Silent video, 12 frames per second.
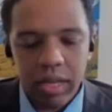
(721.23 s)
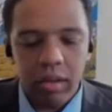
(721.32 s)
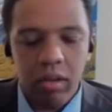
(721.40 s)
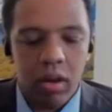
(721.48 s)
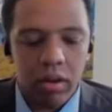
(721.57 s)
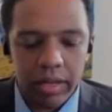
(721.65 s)

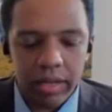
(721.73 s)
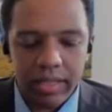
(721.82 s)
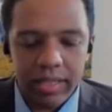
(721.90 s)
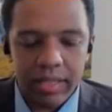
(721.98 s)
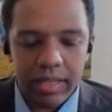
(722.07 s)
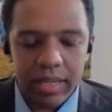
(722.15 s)
long the
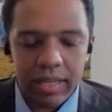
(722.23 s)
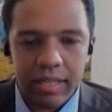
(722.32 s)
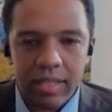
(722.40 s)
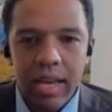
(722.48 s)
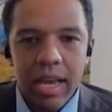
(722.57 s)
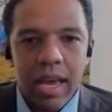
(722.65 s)
season
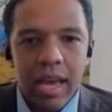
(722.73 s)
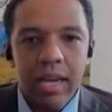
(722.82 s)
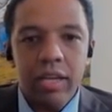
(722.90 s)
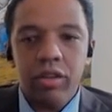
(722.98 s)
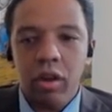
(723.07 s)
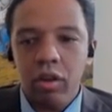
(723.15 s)
is, and
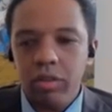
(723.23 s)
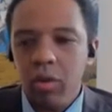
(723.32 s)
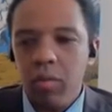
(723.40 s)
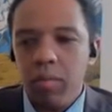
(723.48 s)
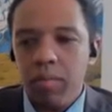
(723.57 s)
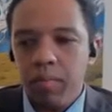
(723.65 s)
he's
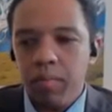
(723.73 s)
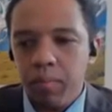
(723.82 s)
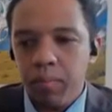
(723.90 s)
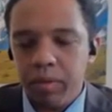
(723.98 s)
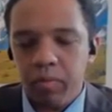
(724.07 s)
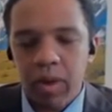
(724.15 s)
also
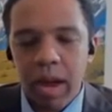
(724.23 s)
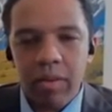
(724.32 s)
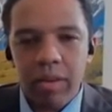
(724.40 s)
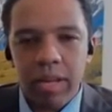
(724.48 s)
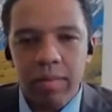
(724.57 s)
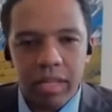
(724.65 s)

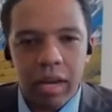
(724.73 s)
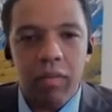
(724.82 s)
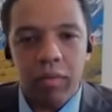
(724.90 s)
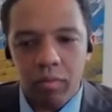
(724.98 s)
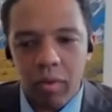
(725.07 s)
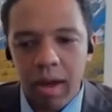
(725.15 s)
surrounded
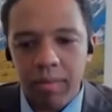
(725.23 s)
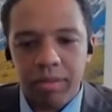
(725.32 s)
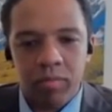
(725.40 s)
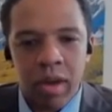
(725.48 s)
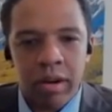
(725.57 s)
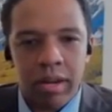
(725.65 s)
himself and Rob
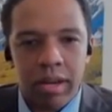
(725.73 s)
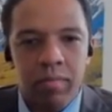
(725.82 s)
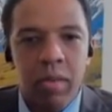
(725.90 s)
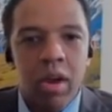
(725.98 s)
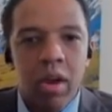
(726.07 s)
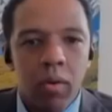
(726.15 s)
surrounded
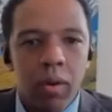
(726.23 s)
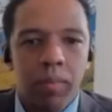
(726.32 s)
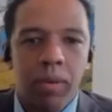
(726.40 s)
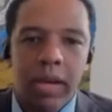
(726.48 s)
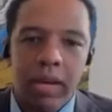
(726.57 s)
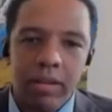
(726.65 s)
him
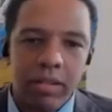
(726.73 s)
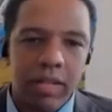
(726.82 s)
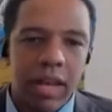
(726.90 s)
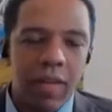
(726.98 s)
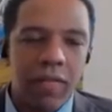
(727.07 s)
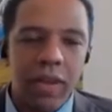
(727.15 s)
with players
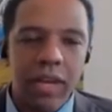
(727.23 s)
if he